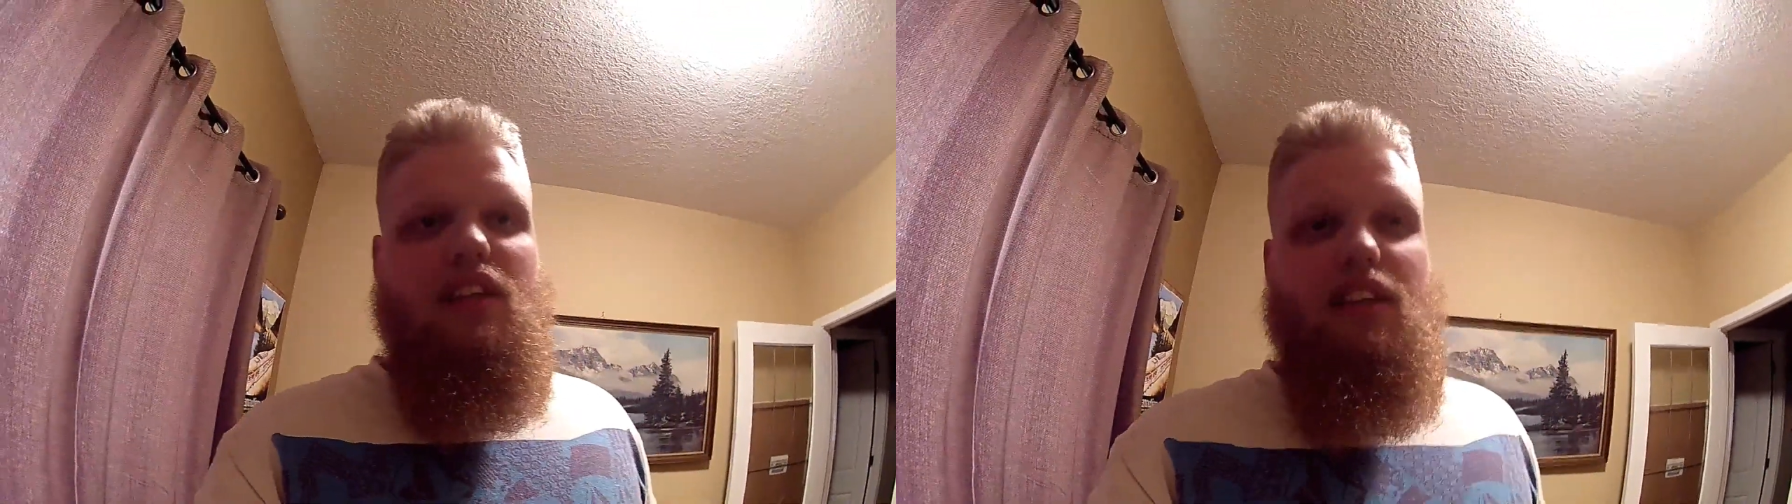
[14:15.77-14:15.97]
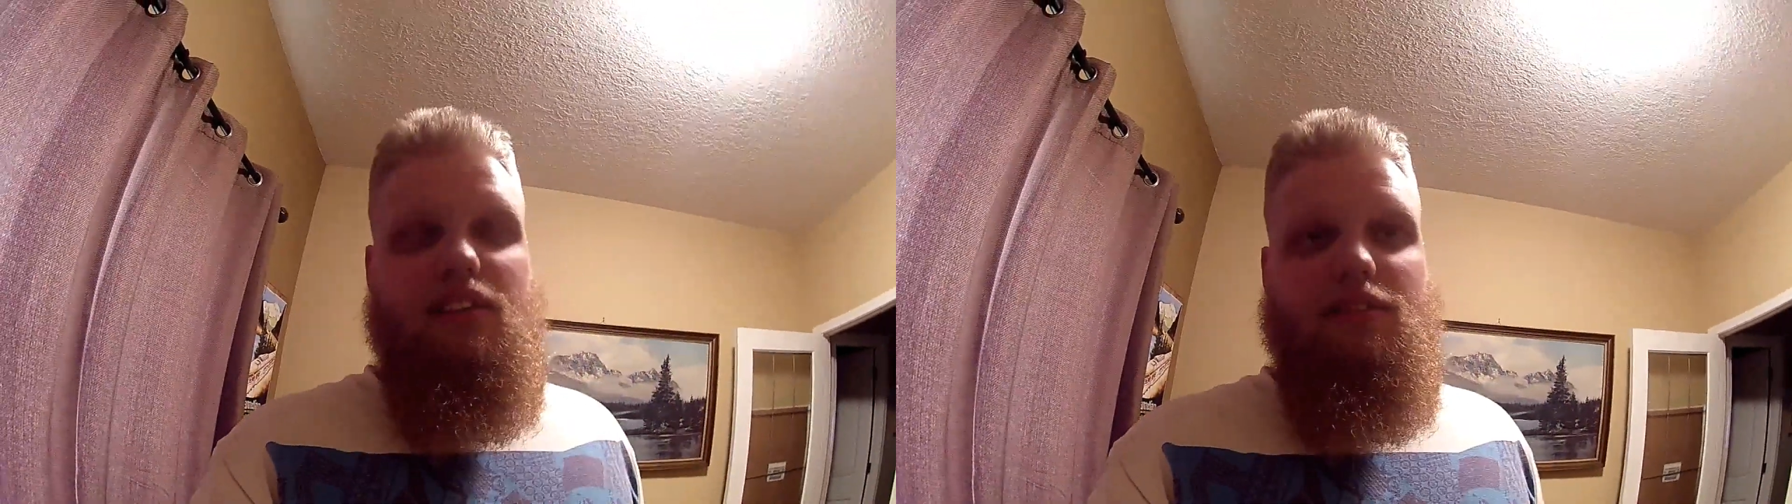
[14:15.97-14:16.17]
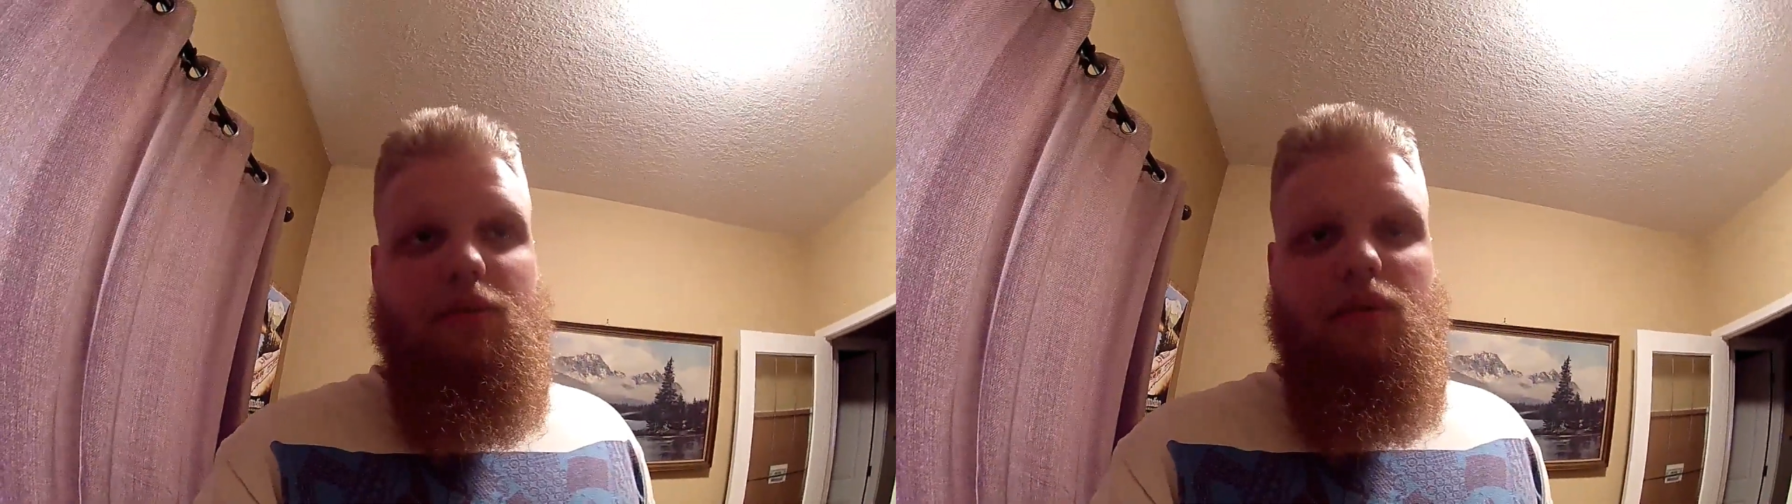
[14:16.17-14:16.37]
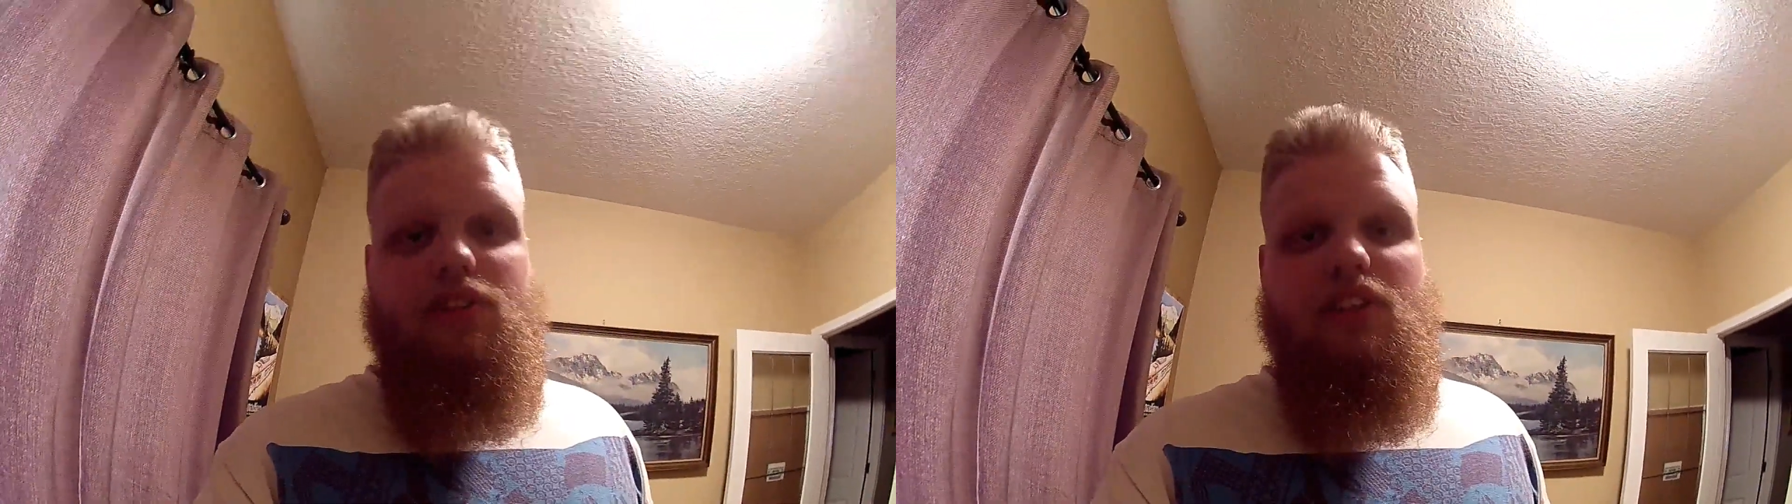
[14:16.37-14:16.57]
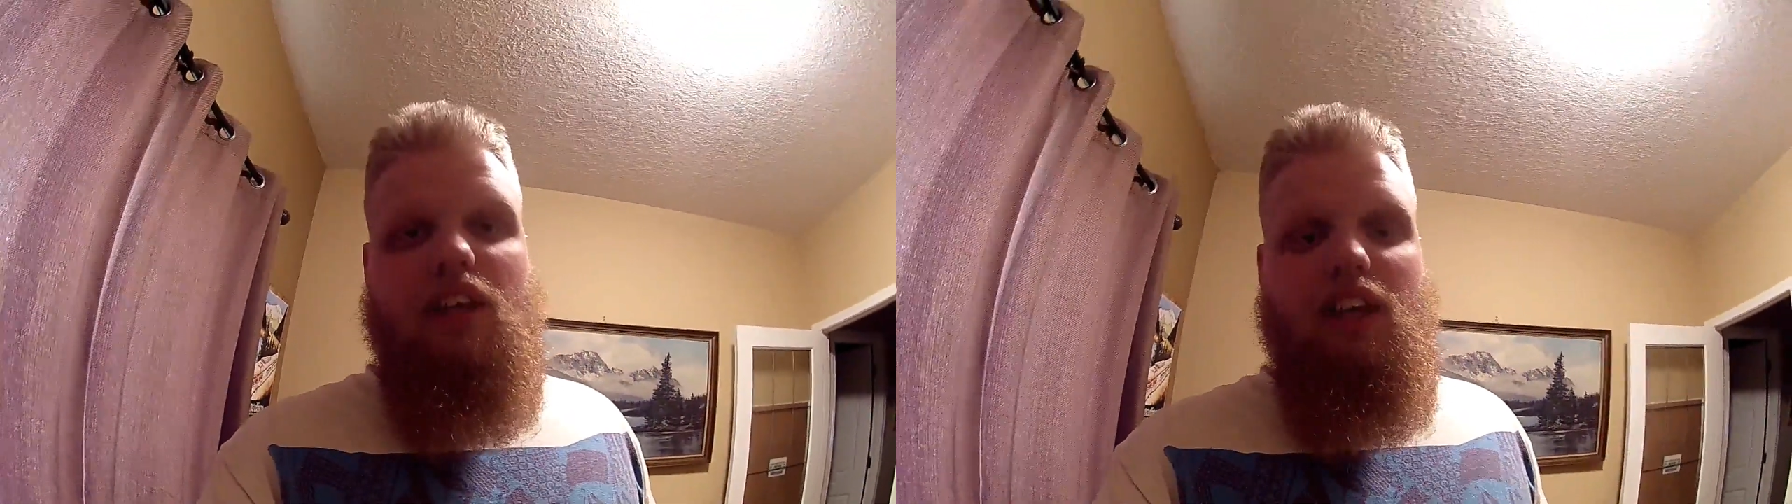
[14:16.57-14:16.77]
it for
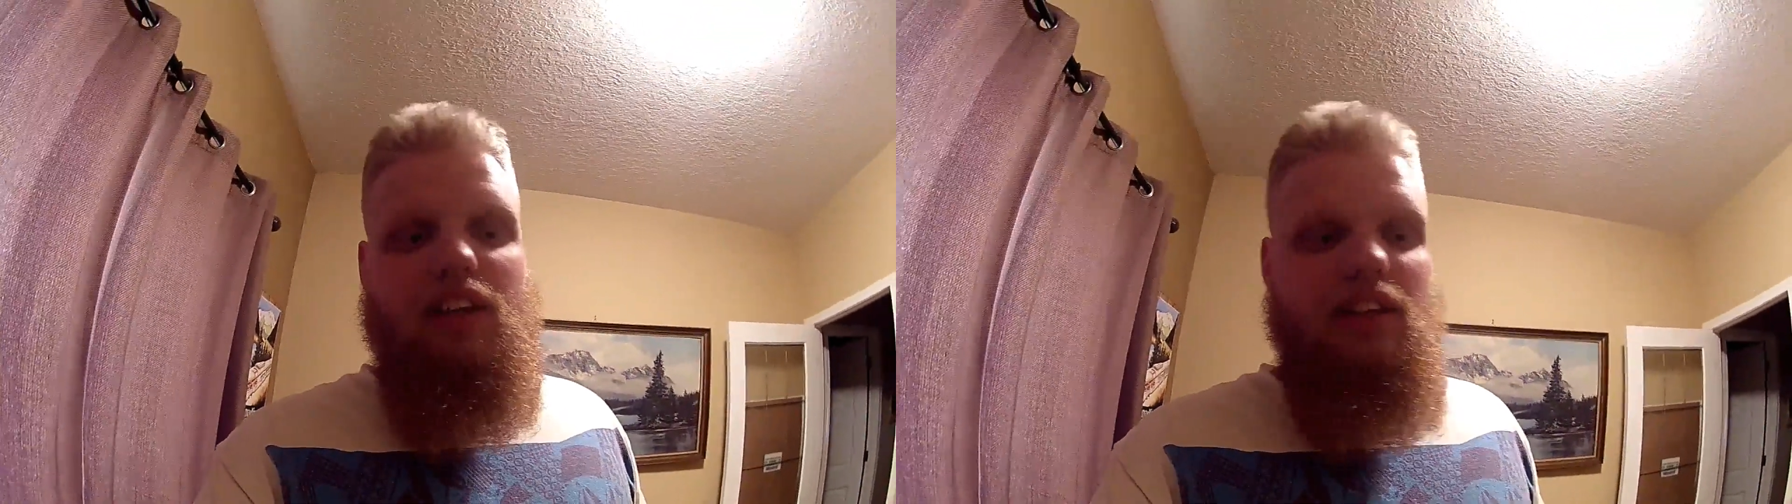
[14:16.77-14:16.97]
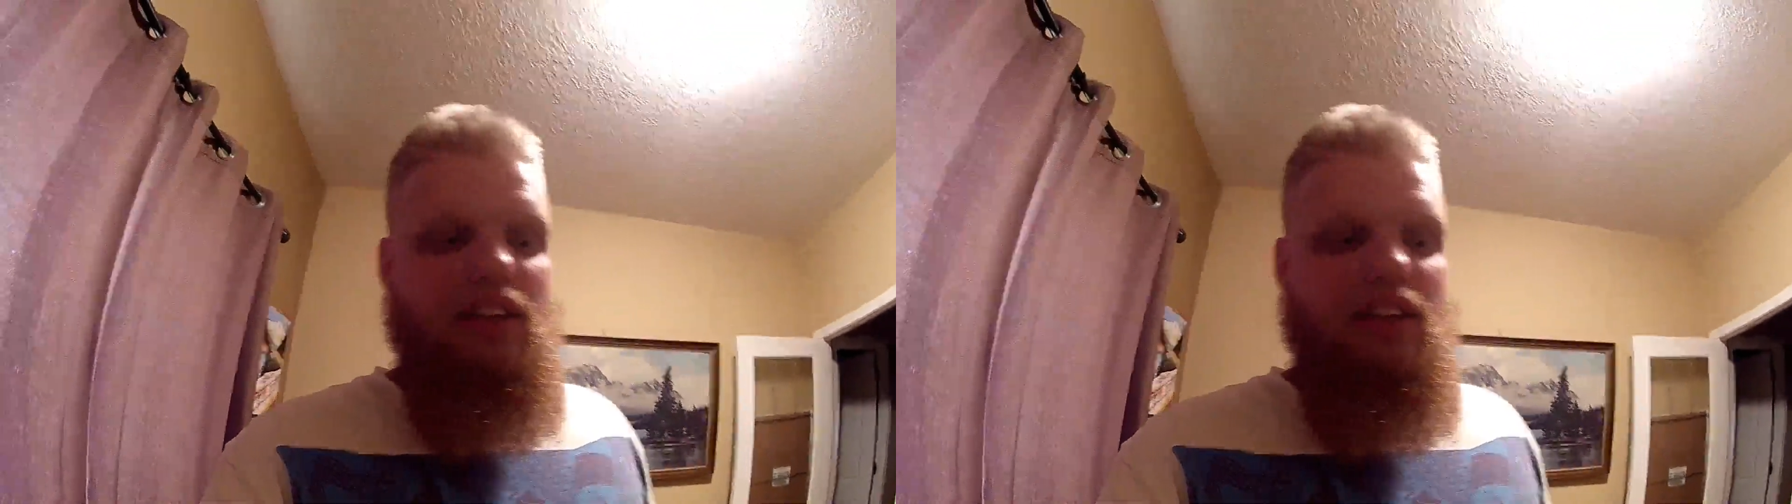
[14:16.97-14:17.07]
today.